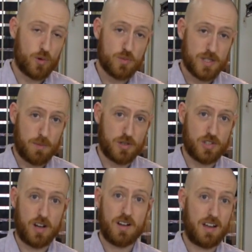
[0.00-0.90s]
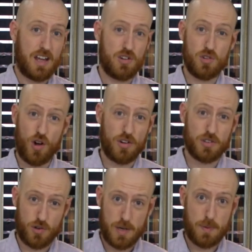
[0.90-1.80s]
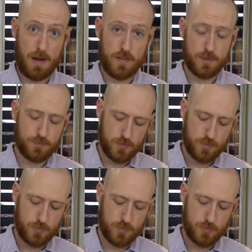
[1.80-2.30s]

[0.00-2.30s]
room temperature, not creep above it.